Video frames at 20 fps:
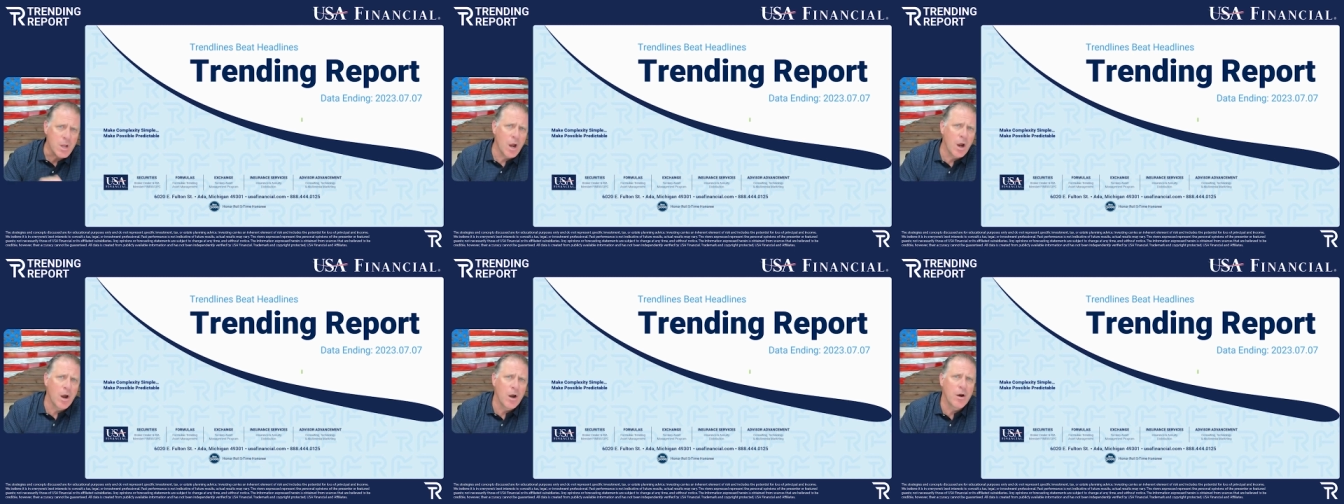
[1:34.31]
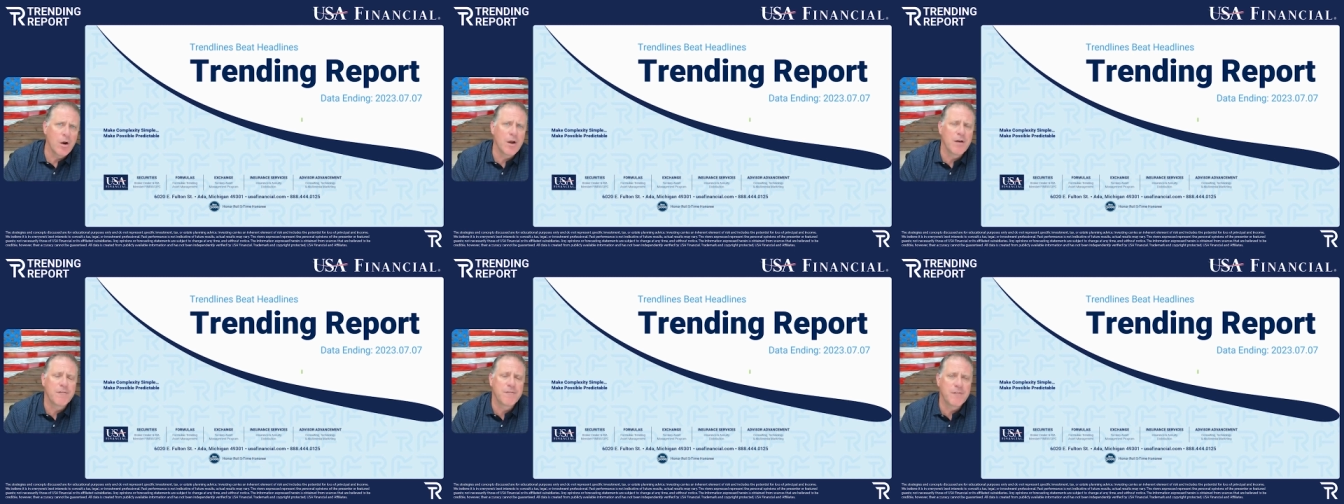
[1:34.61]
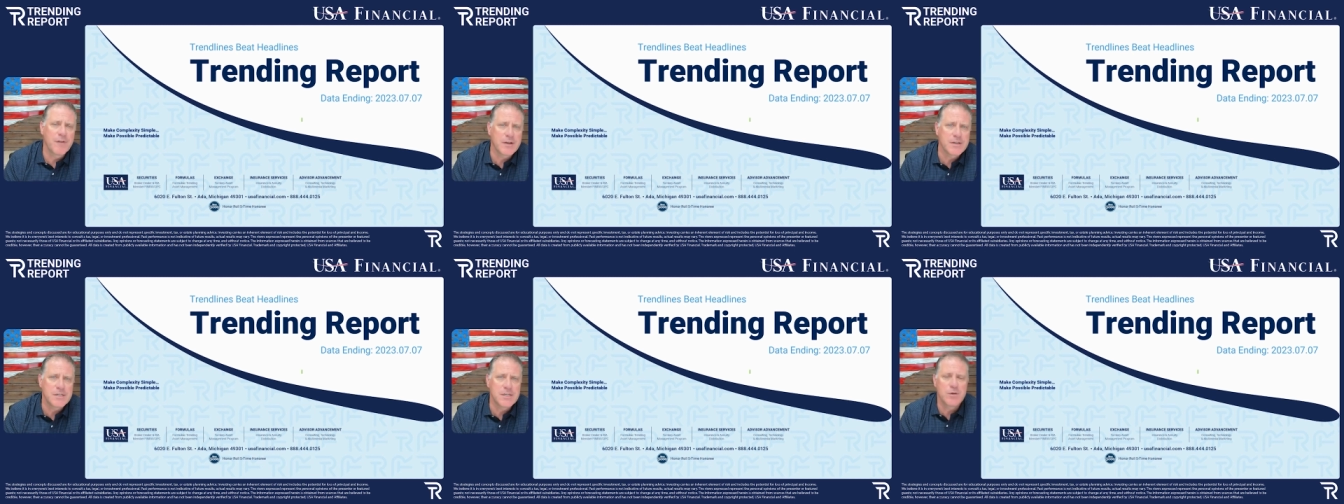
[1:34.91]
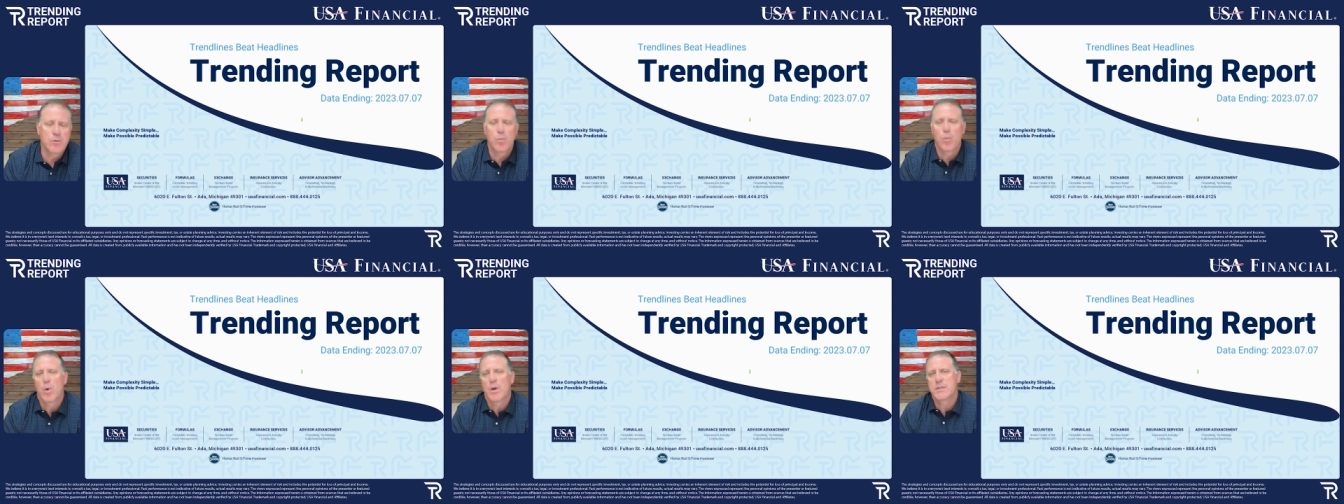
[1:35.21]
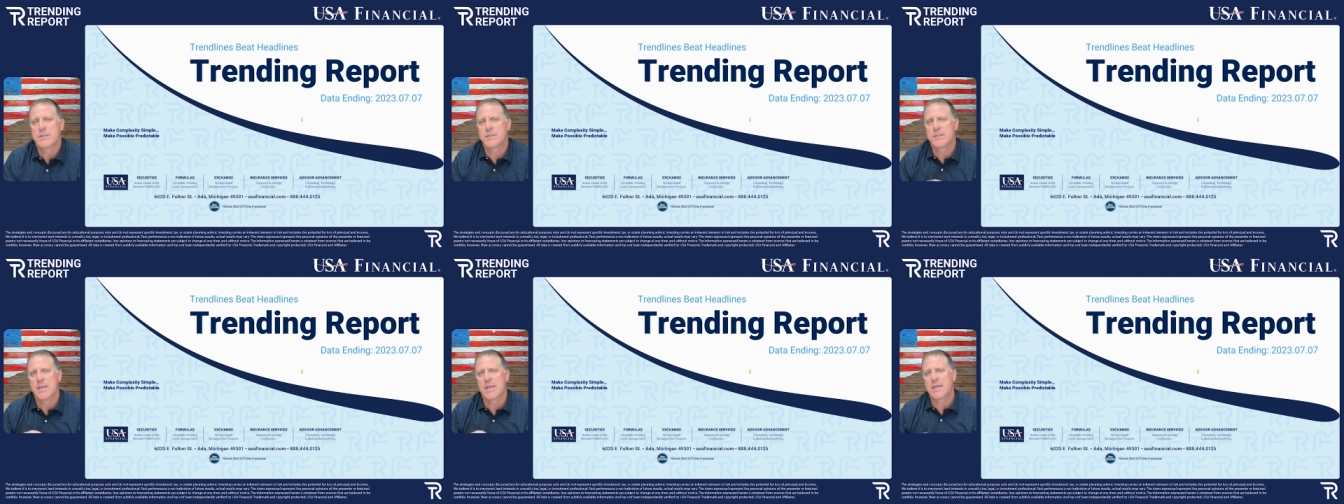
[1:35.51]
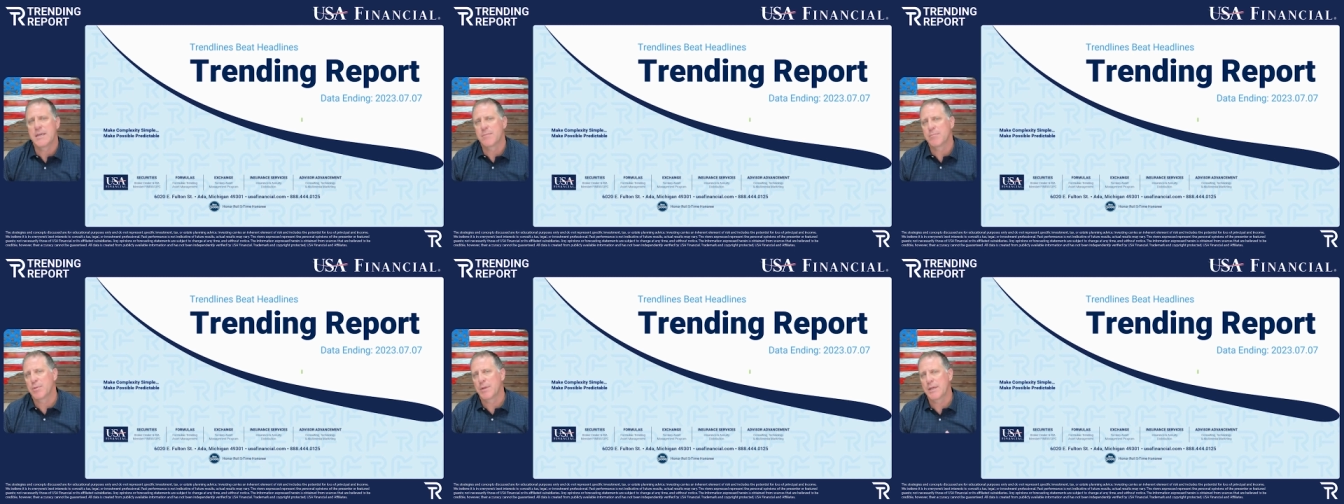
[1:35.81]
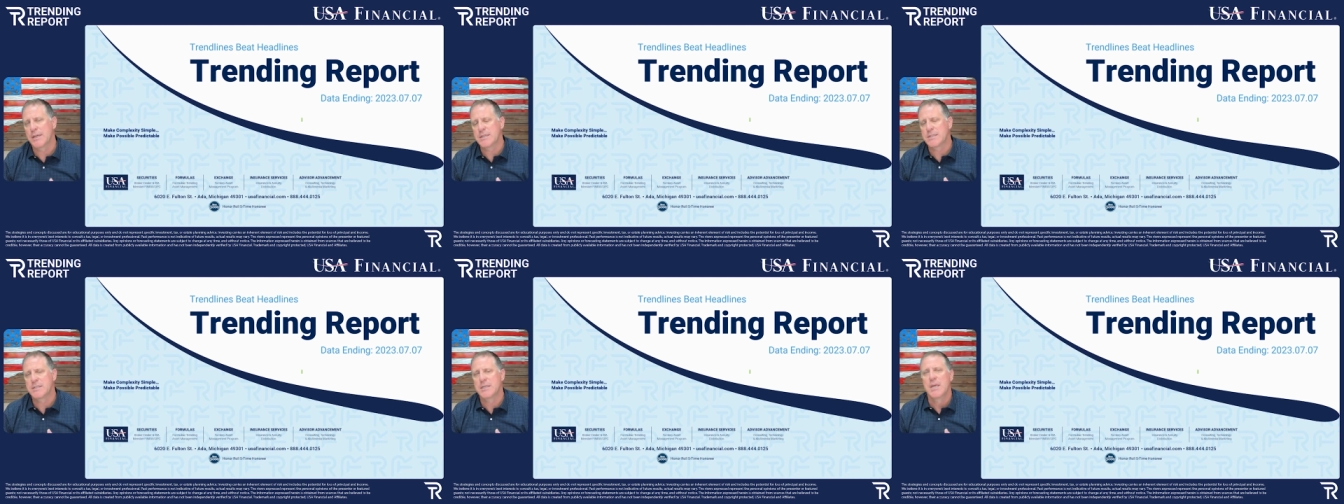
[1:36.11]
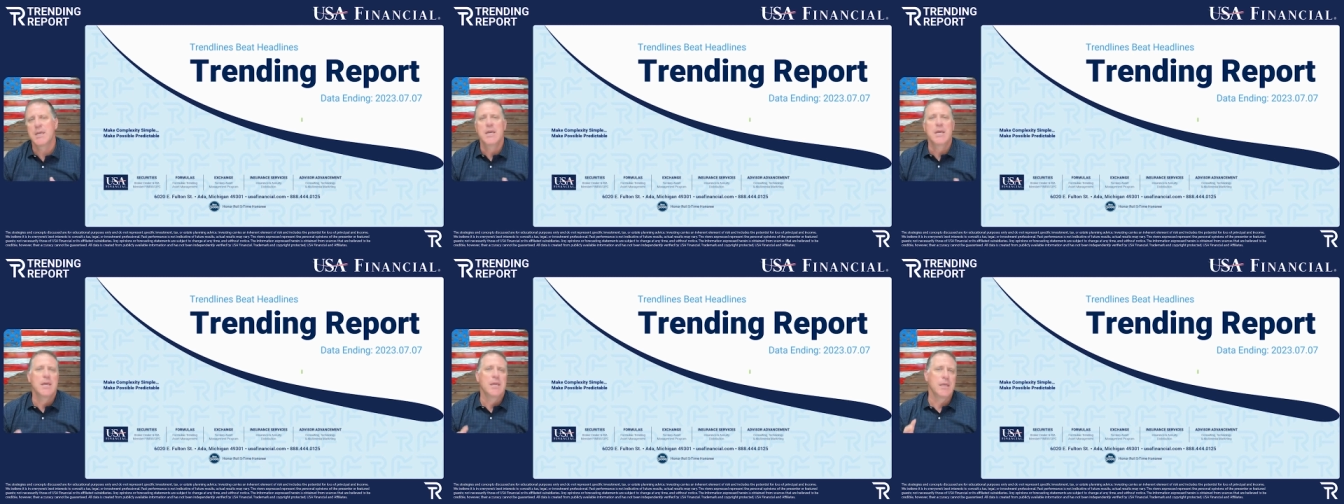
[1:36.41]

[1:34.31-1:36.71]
are affecting what's taking place